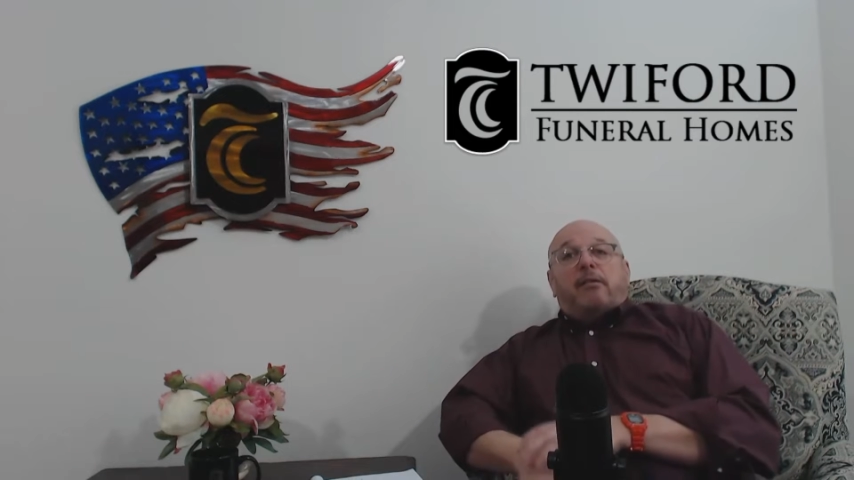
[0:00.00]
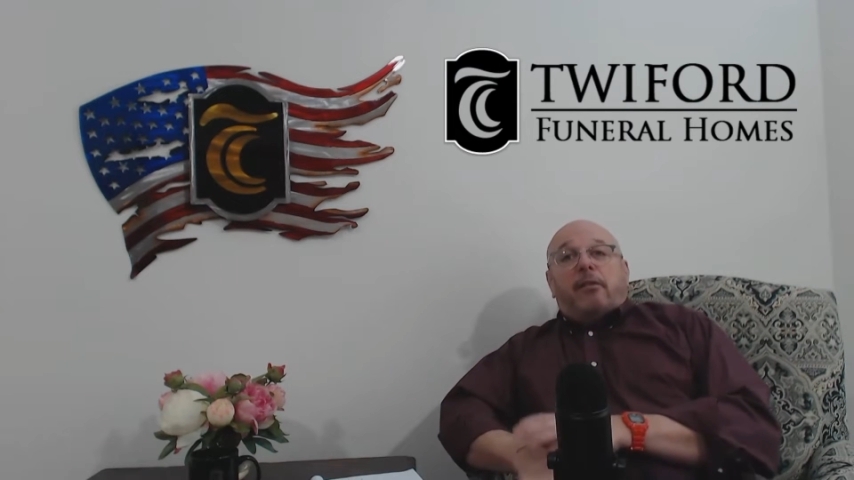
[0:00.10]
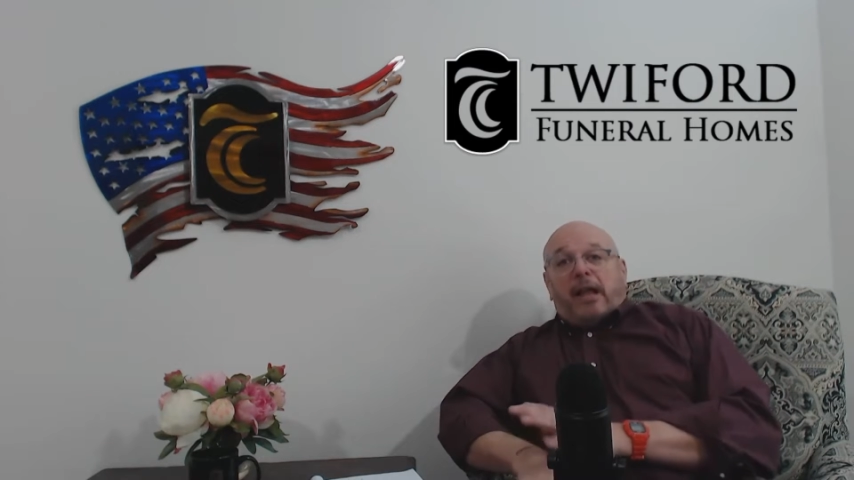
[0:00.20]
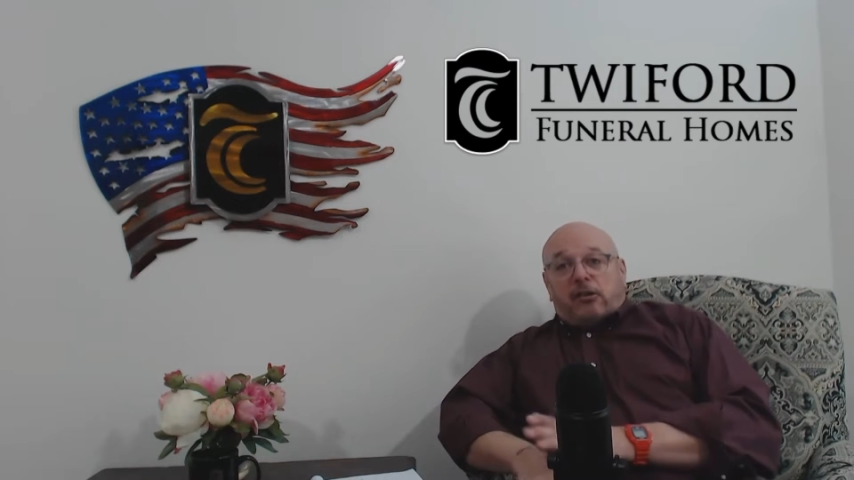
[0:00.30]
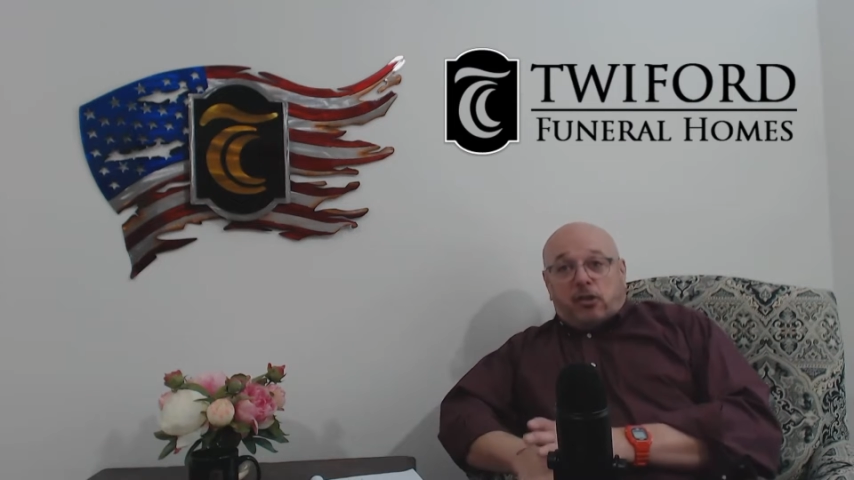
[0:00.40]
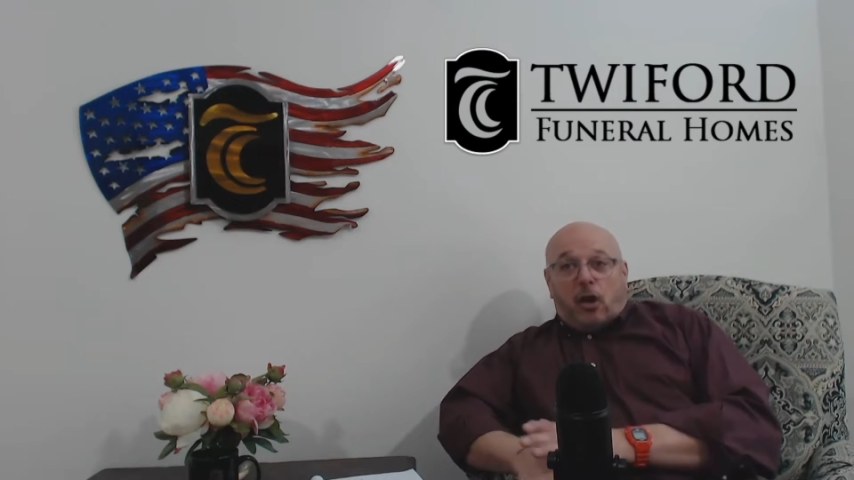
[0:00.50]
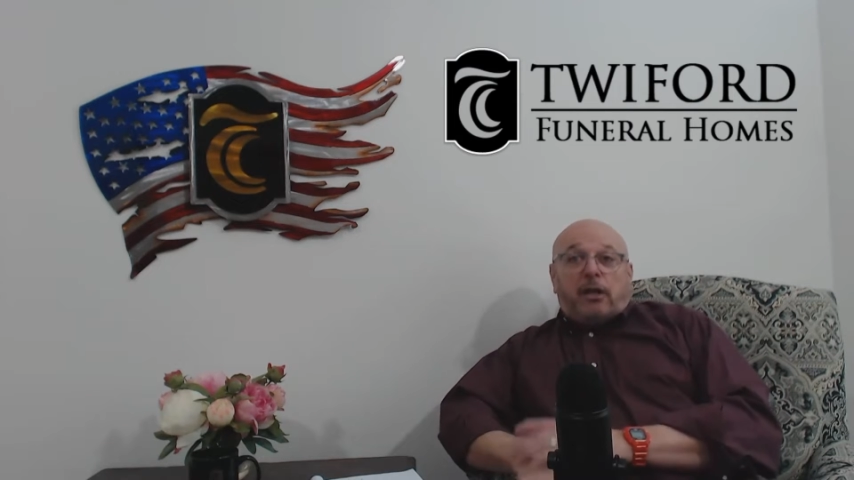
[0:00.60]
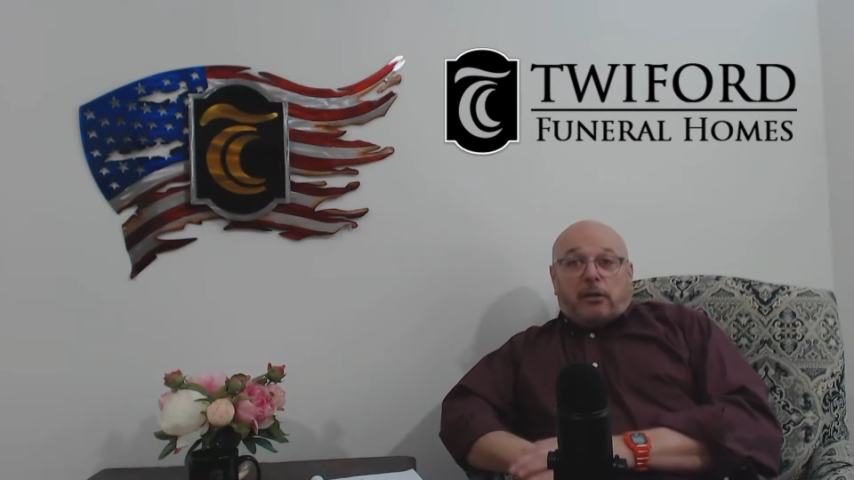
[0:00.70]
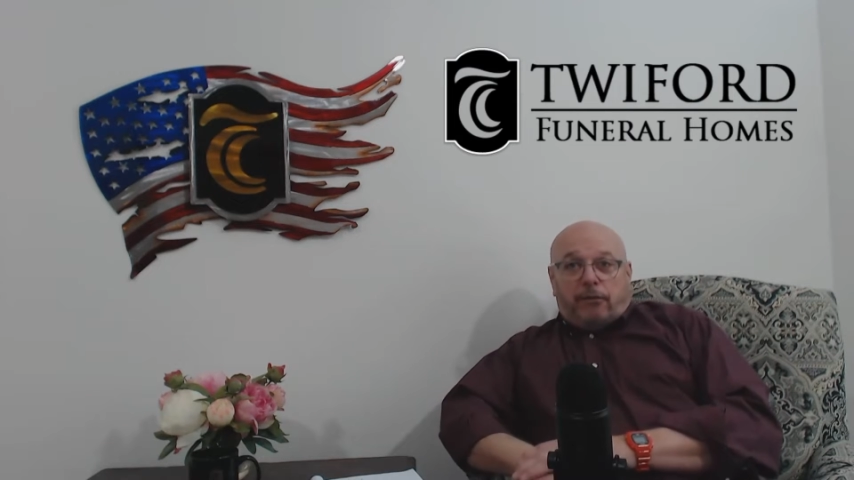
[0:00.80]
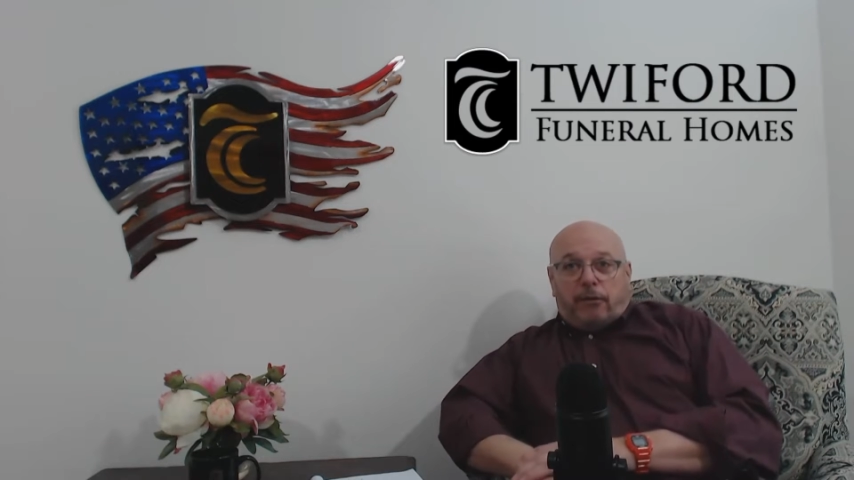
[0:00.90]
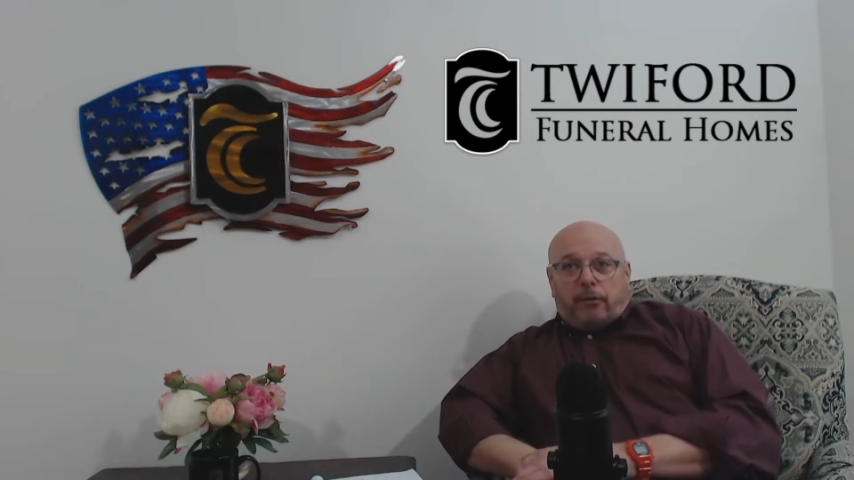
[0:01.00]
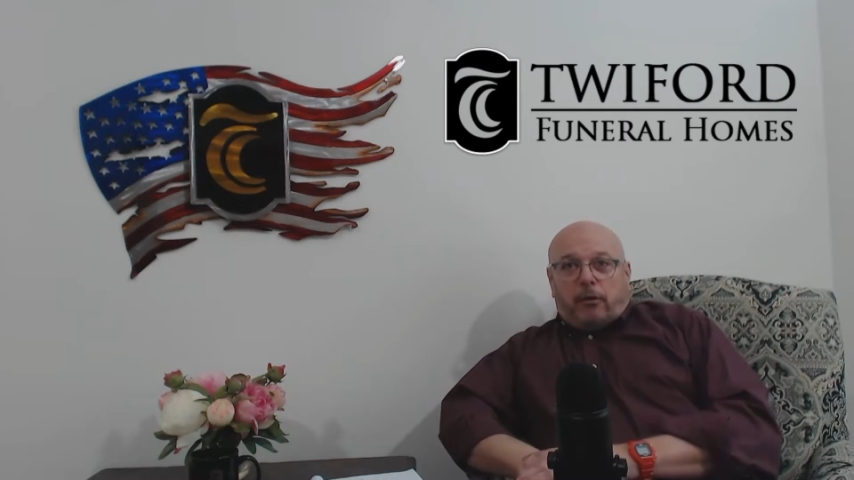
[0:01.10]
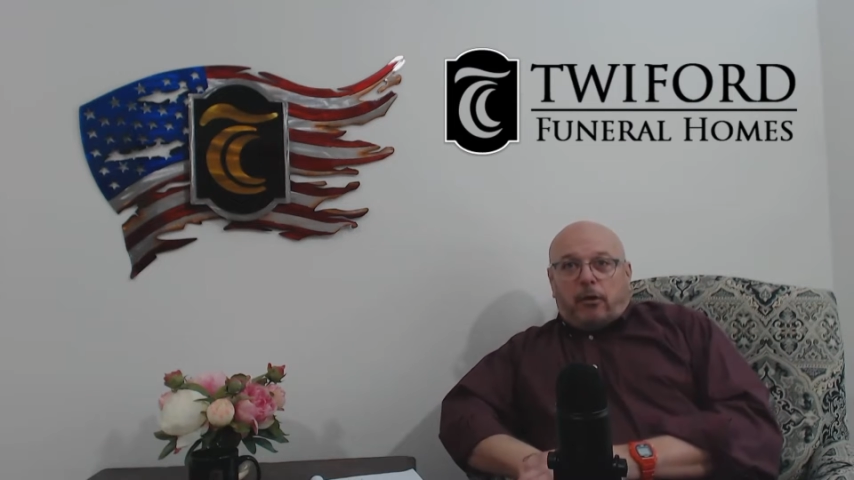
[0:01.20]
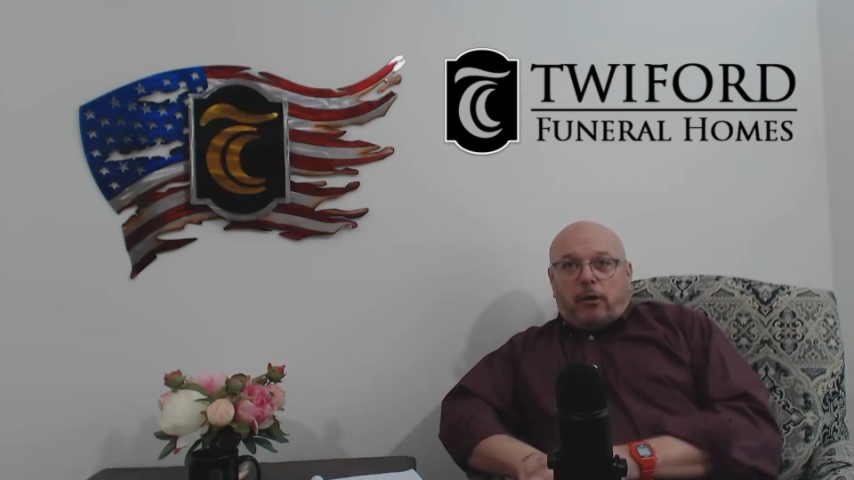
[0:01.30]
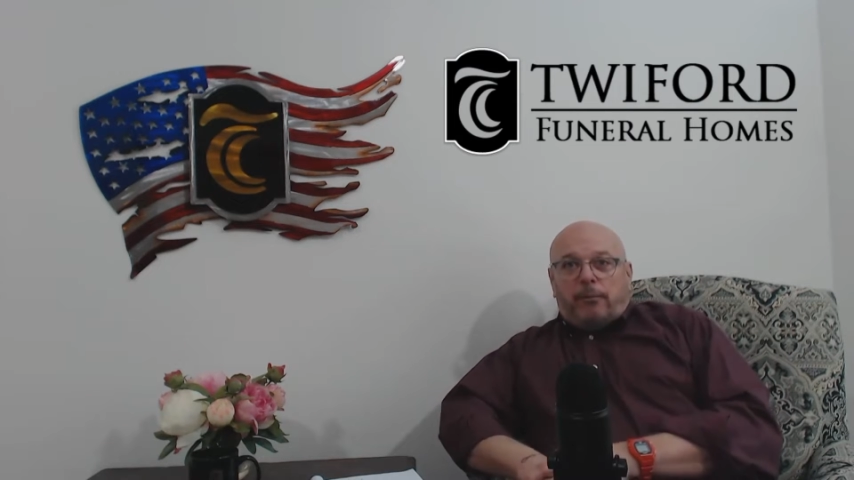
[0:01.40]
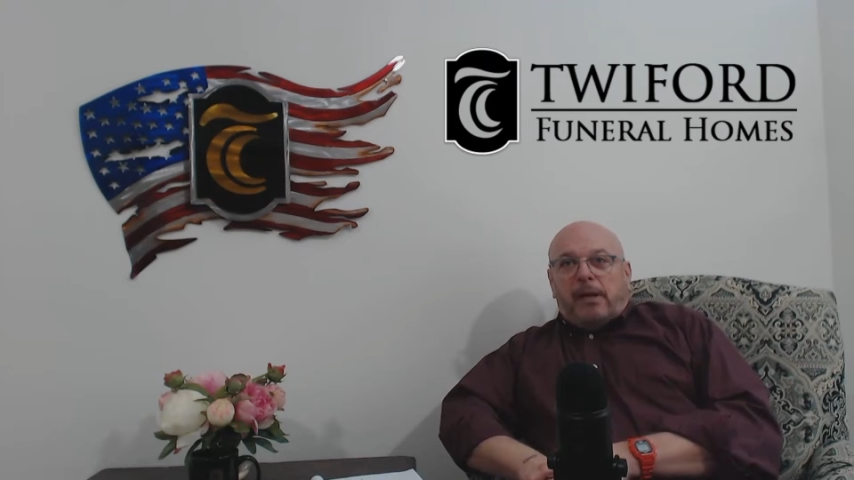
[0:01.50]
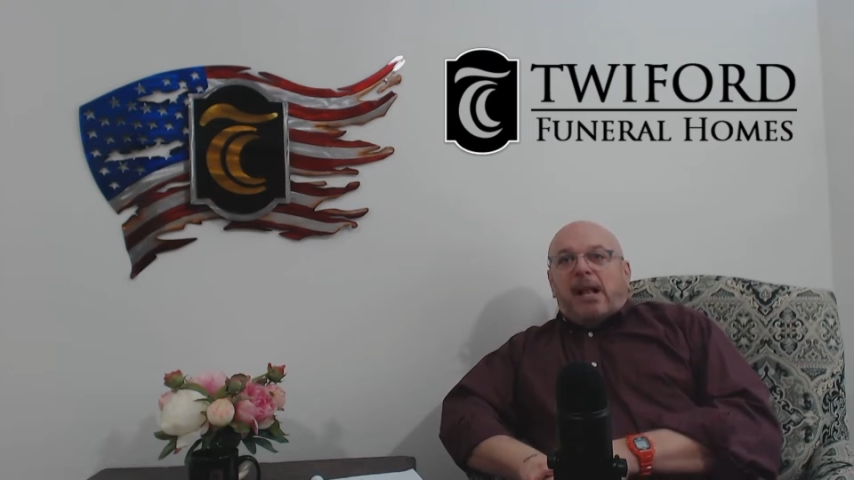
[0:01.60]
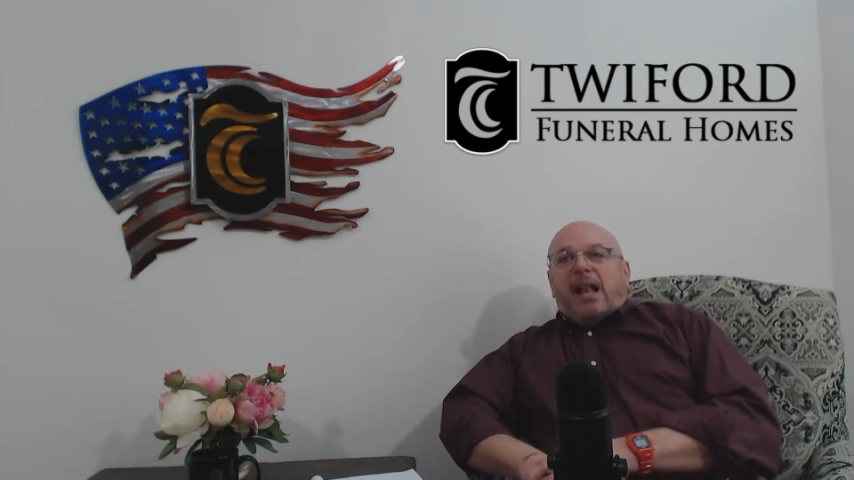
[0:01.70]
that started the funeral home,